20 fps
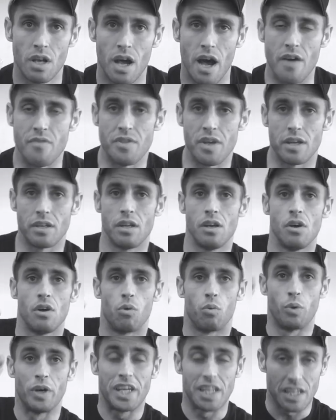And then
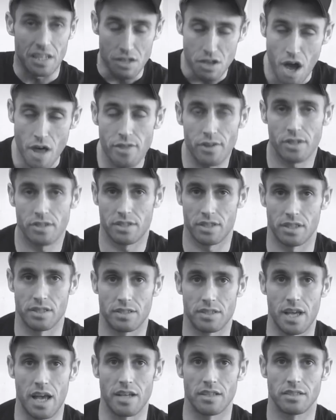we get another
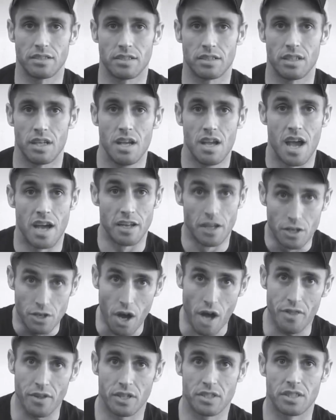success and
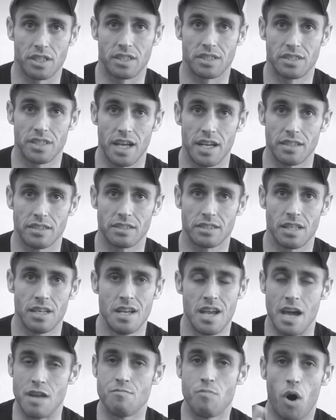another success.
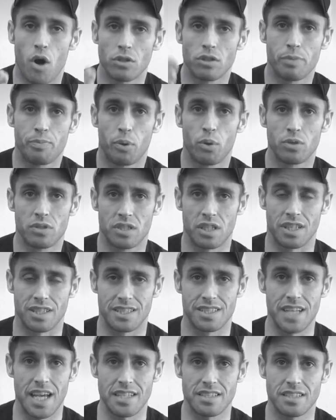And multiple
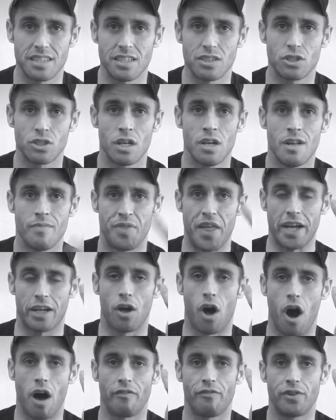successes, that
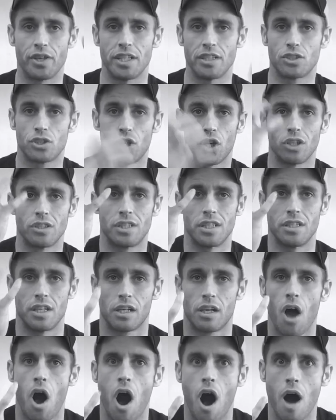confidence turns into
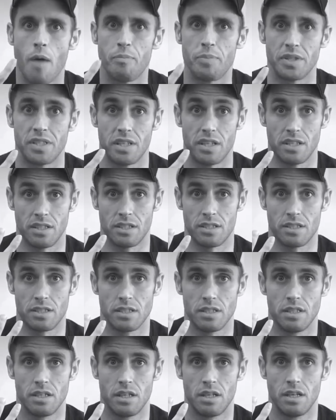competence.
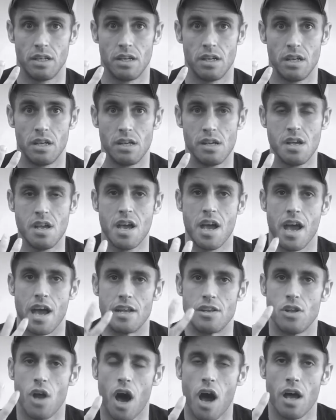
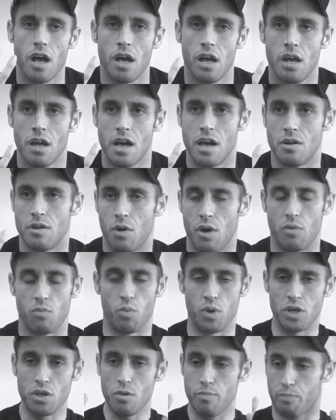And
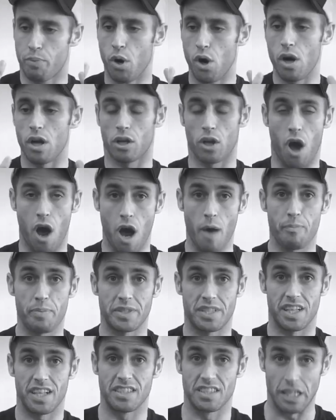when you put
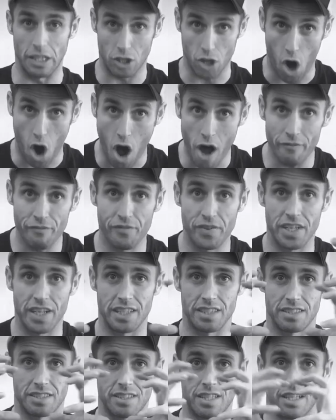competence and
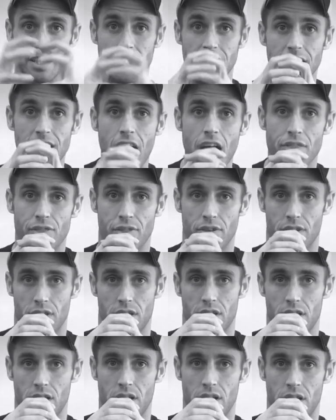confidence together,
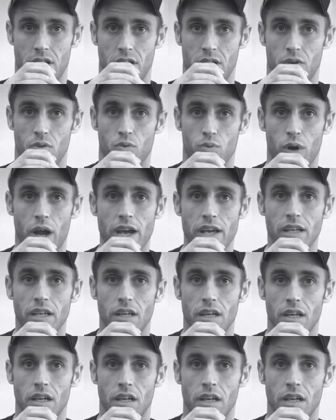right?